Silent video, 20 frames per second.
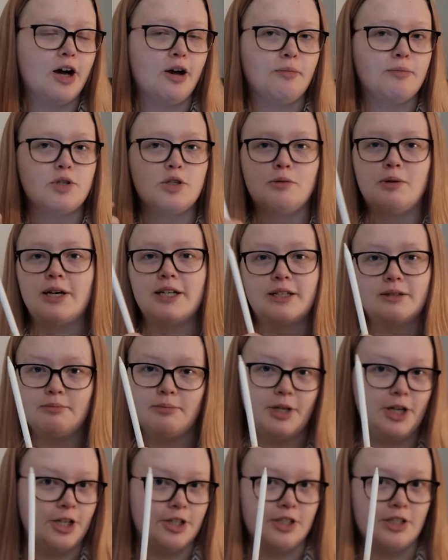so I didn't
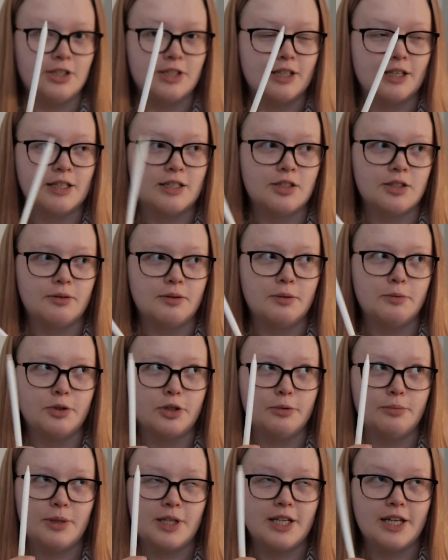purchase this, so it would
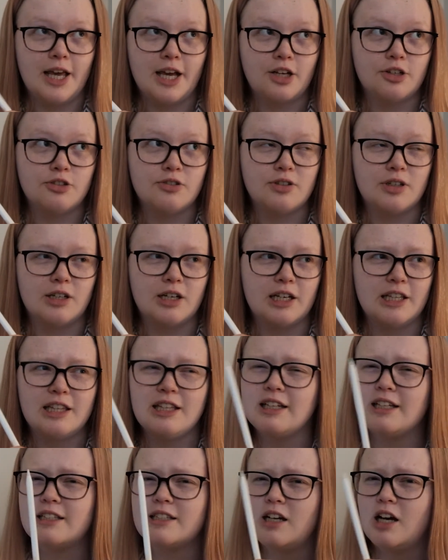have been an extra, I
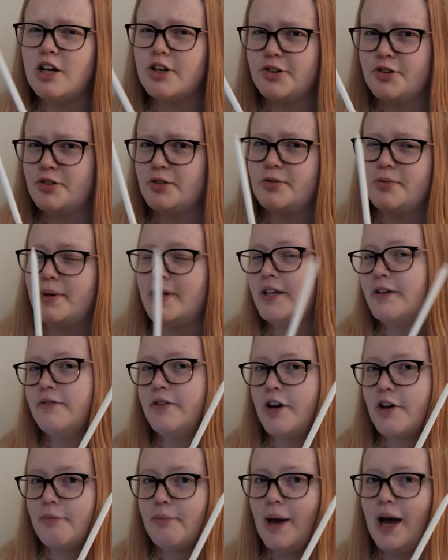think it's
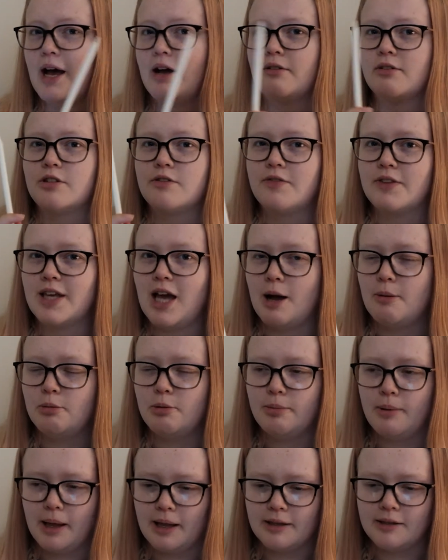£125 for the Apple
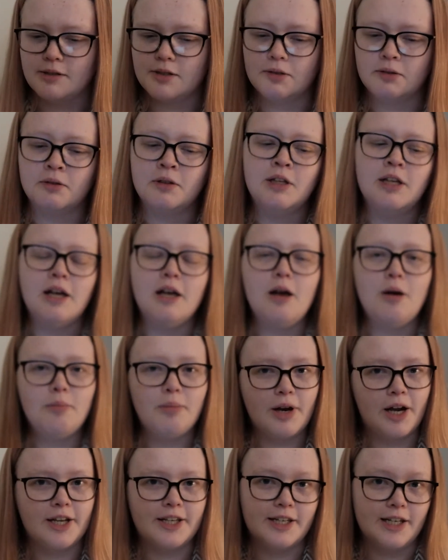Pencil,
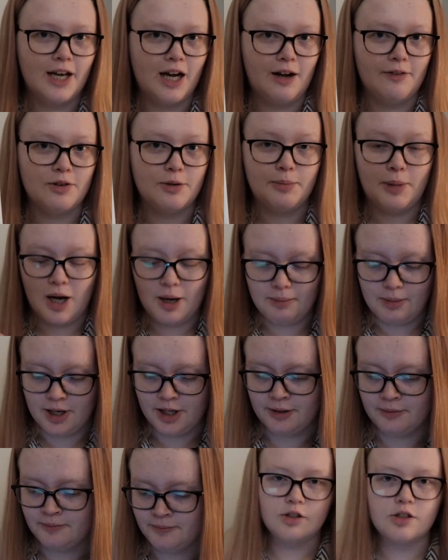but I didn't have to buy
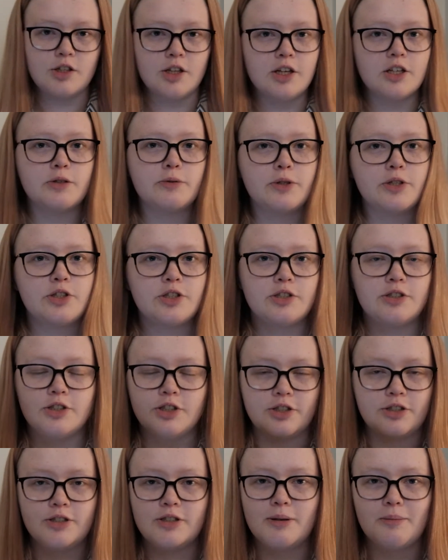mine. So those are
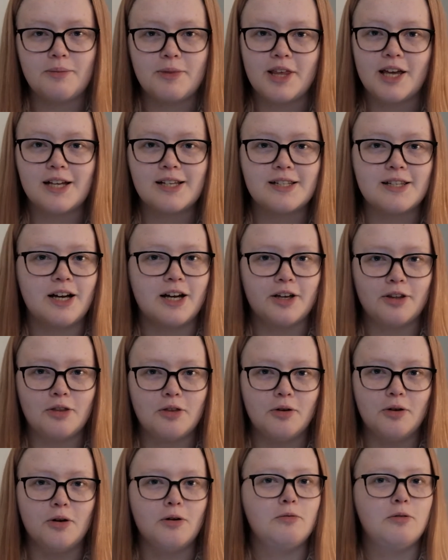just some things that I
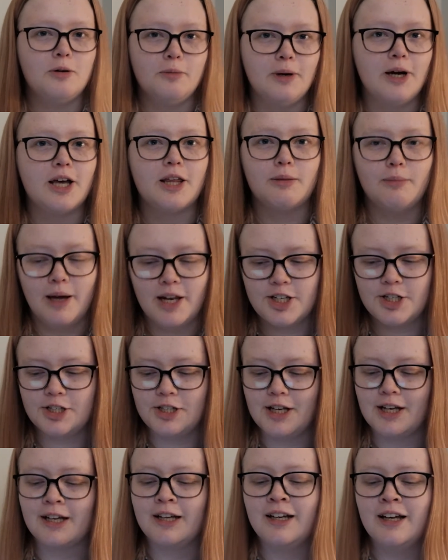thought were worth
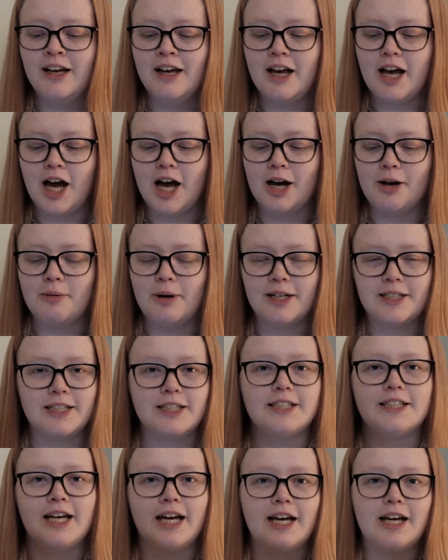mentioning. I
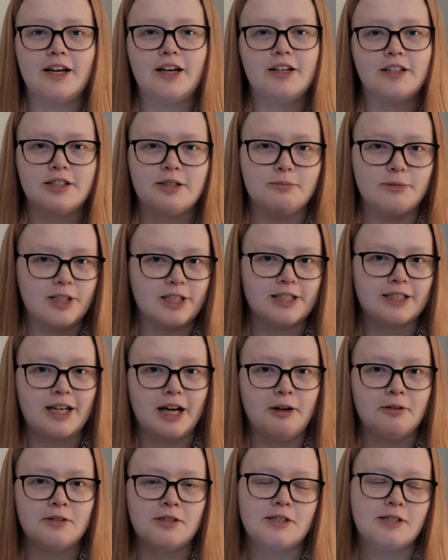did get some
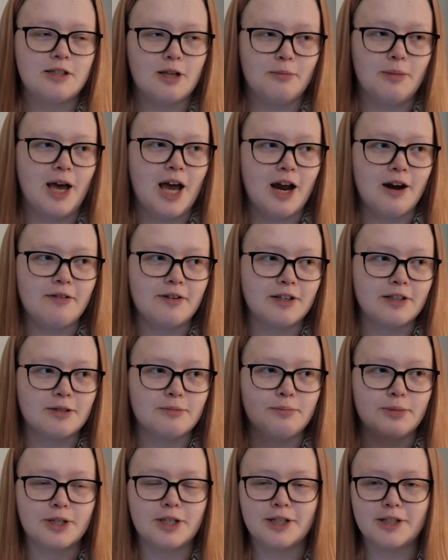discounts in some areas
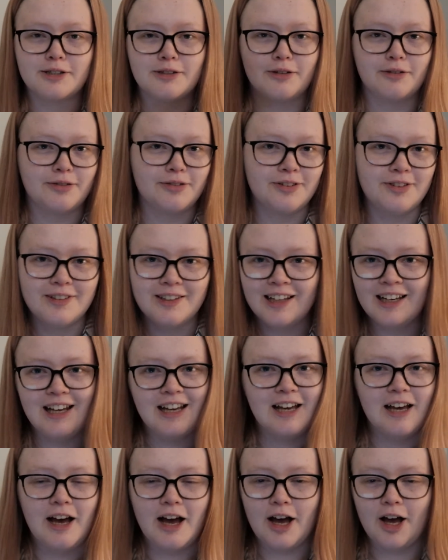because of
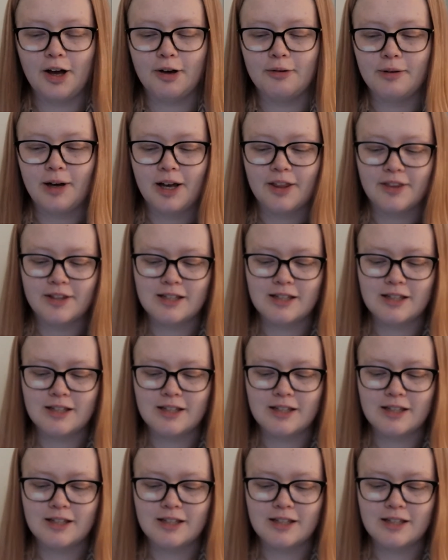other